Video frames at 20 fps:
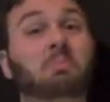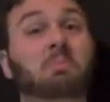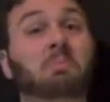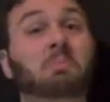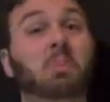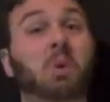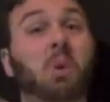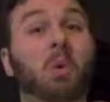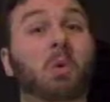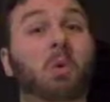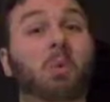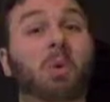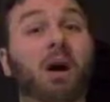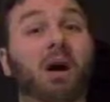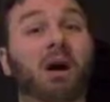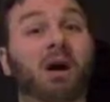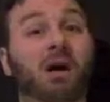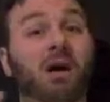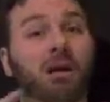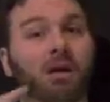sort of
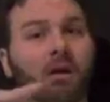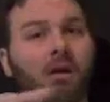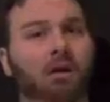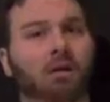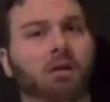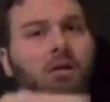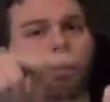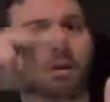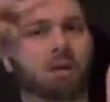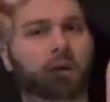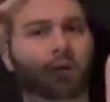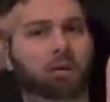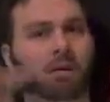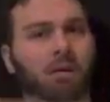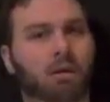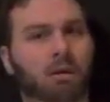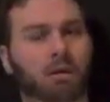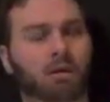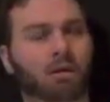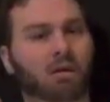seeing the thought
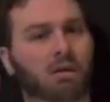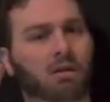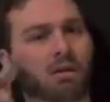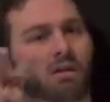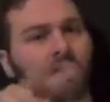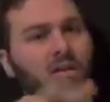clearly,